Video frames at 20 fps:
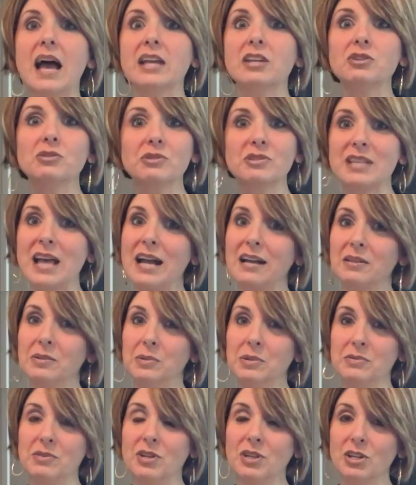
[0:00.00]
I knew exactly
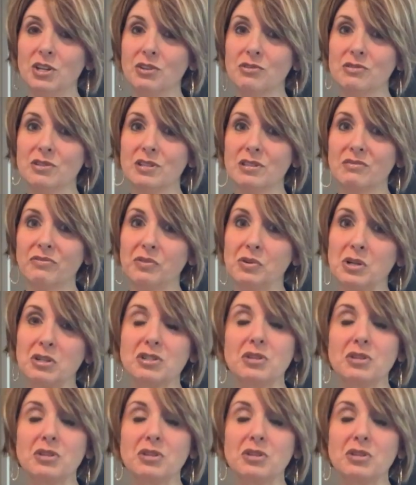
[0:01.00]
what I was going to use this for.